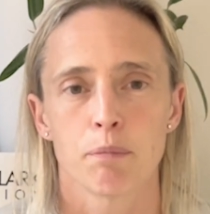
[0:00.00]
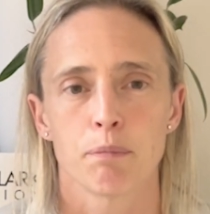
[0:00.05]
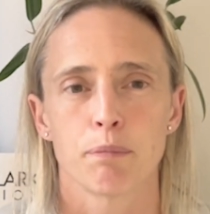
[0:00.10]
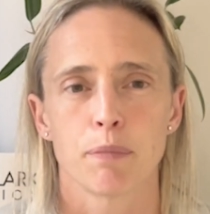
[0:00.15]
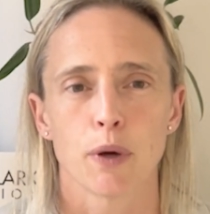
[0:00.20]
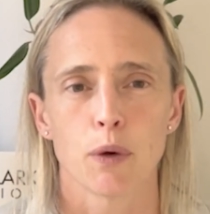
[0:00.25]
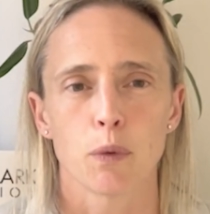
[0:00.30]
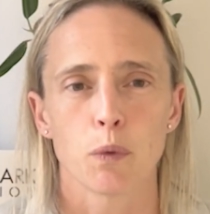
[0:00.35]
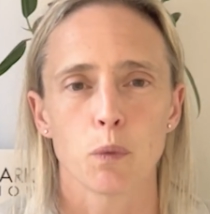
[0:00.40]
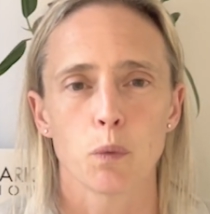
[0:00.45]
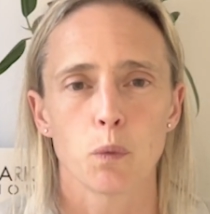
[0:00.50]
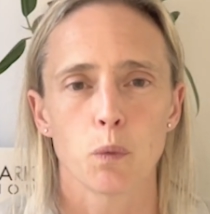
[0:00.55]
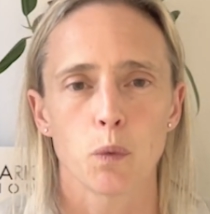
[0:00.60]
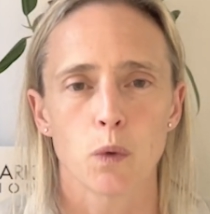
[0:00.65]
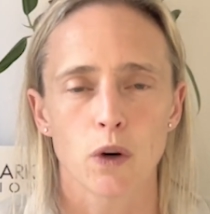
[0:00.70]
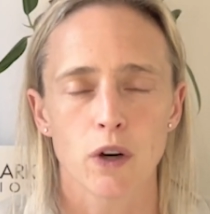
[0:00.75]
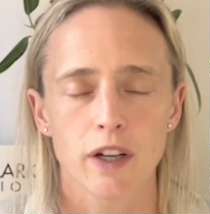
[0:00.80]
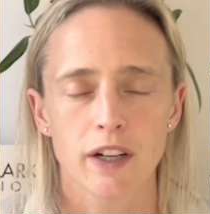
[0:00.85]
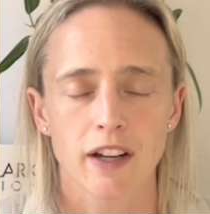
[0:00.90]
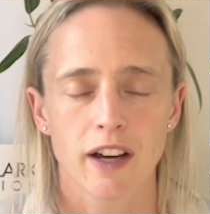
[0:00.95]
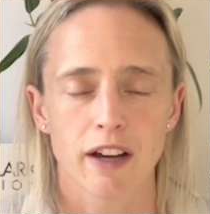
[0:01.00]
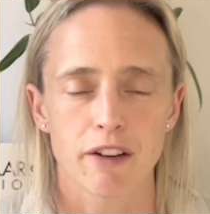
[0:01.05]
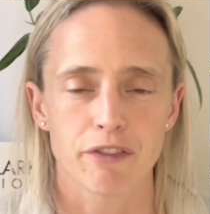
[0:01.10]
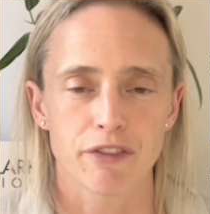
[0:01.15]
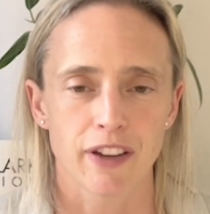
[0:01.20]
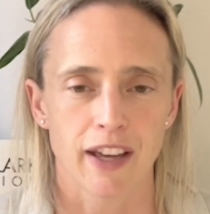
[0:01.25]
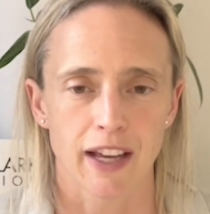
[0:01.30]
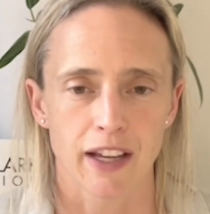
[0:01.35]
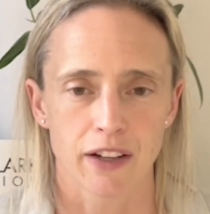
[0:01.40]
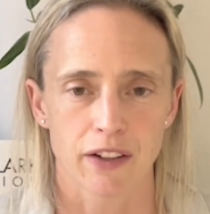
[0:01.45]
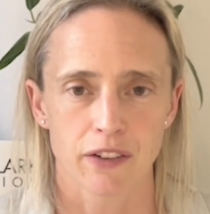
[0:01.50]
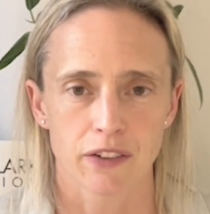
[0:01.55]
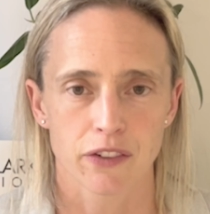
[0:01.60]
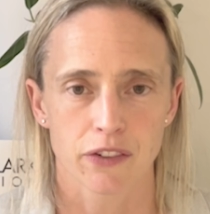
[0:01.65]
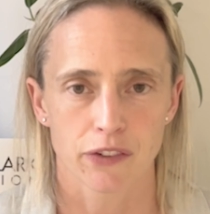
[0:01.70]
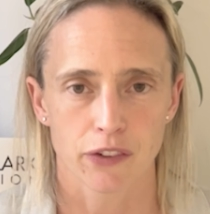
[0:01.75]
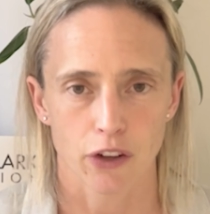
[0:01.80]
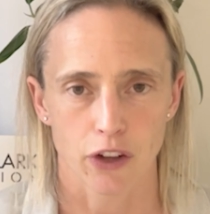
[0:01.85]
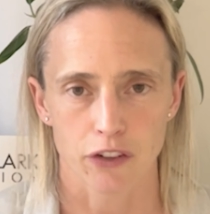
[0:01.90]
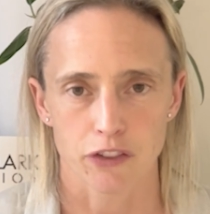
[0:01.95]
But what I found
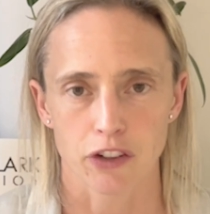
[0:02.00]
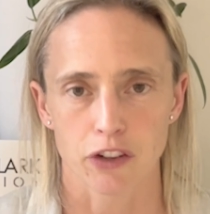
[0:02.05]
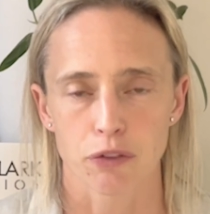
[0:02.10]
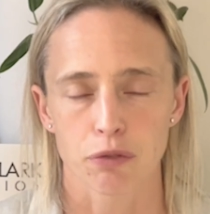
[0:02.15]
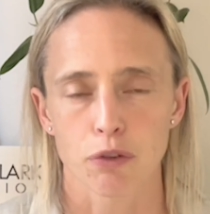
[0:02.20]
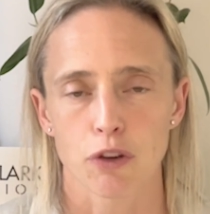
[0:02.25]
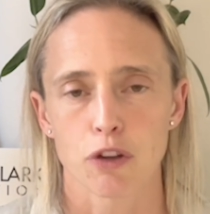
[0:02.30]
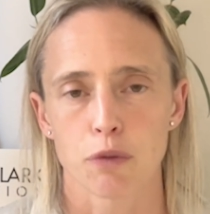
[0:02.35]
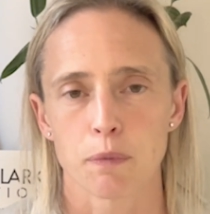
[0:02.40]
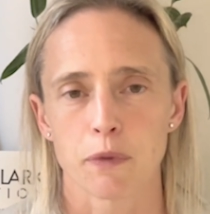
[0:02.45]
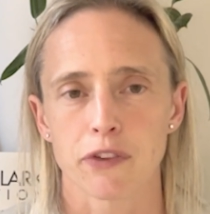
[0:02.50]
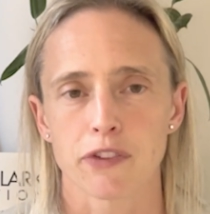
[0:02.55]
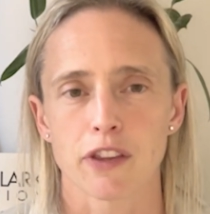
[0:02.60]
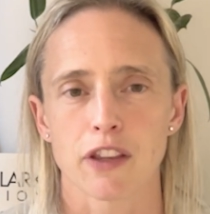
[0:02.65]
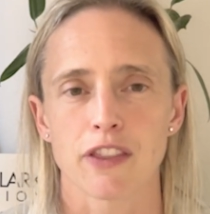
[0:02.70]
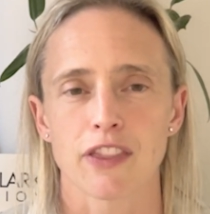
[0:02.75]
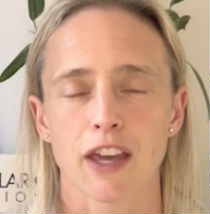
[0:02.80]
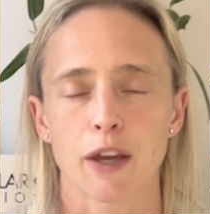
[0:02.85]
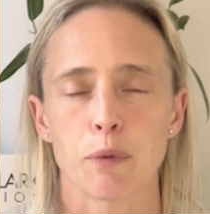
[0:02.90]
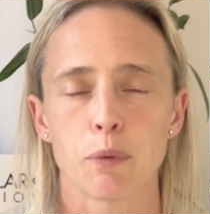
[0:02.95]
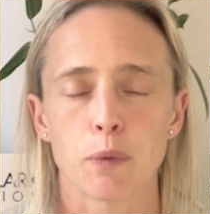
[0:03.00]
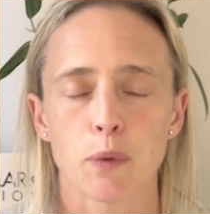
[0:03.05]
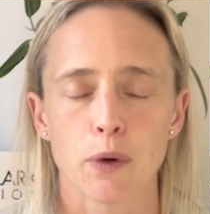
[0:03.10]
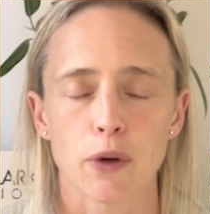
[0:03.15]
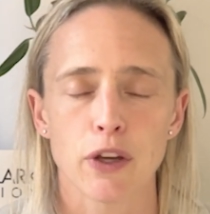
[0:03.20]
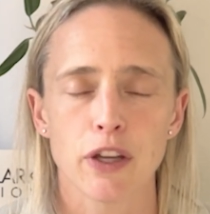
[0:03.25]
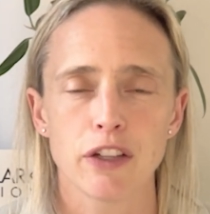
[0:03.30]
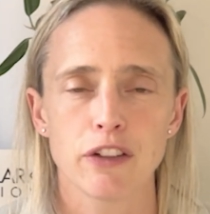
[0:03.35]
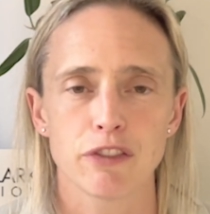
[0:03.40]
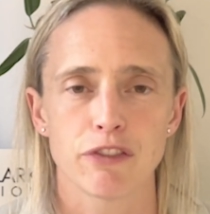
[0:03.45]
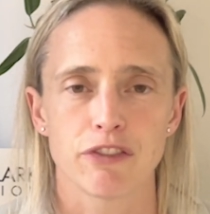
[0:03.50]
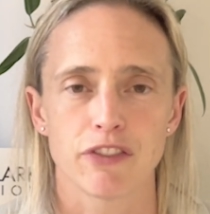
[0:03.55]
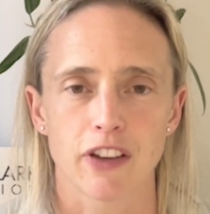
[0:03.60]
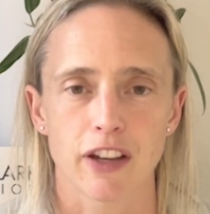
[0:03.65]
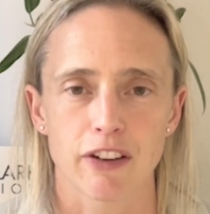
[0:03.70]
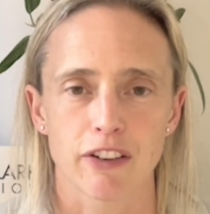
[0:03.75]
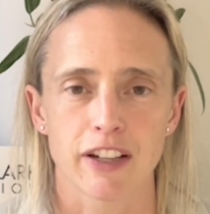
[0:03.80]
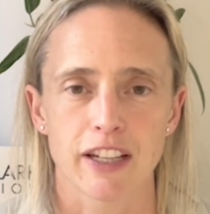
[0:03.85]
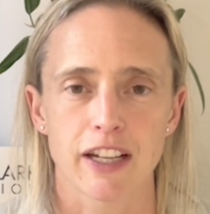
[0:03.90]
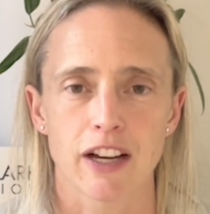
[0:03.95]
searching through them is that they weren't
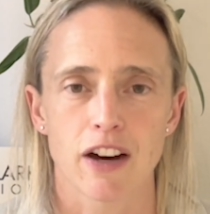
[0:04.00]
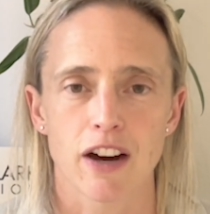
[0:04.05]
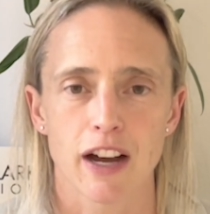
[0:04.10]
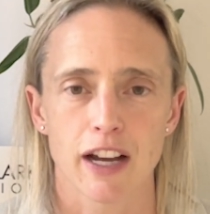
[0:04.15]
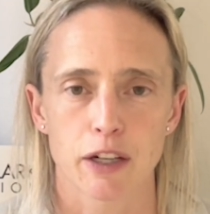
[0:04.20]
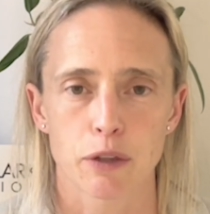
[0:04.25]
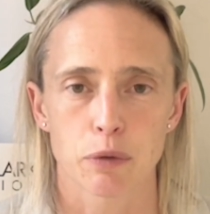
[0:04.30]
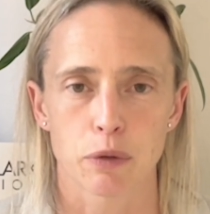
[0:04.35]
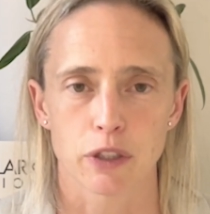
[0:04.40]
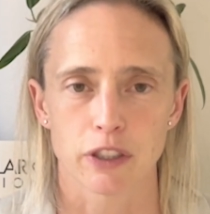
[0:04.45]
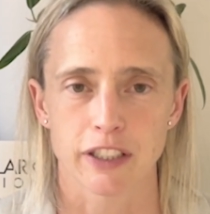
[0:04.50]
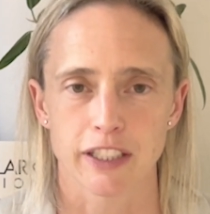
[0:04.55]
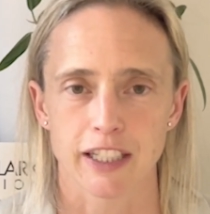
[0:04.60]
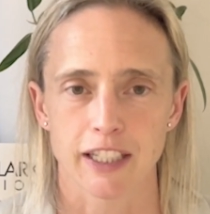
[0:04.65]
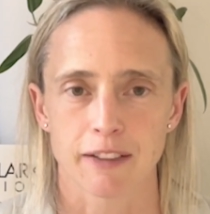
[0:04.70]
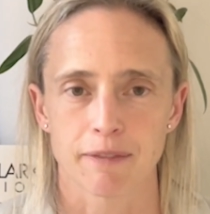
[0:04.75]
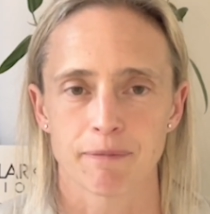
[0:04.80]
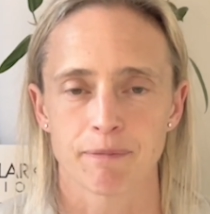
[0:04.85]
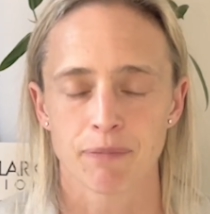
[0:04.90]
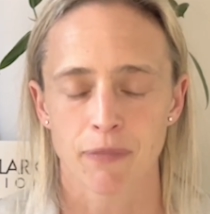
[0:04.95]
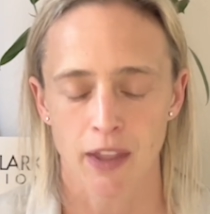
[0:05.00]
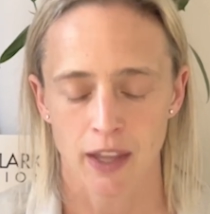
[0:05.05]
very high quality.